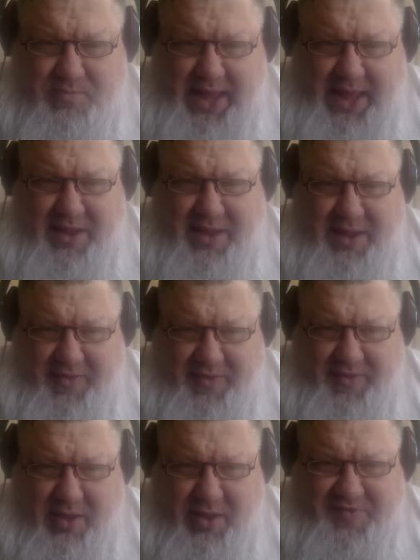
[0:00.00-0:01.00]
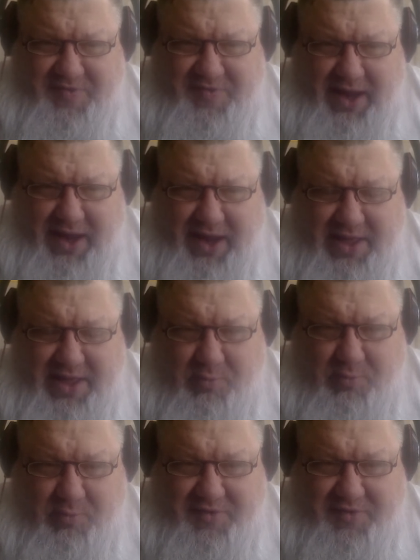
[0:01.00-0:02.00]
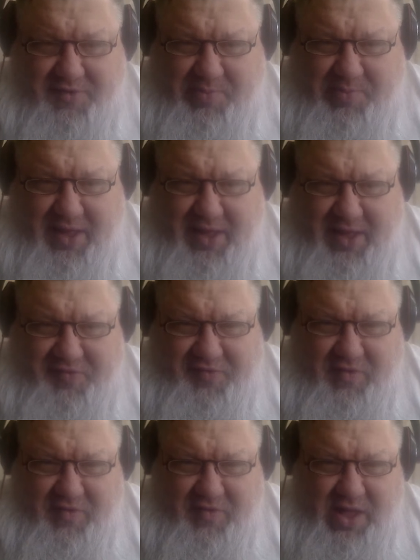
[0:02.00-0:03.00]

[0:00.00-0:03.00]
And I think it was kind of humorous because,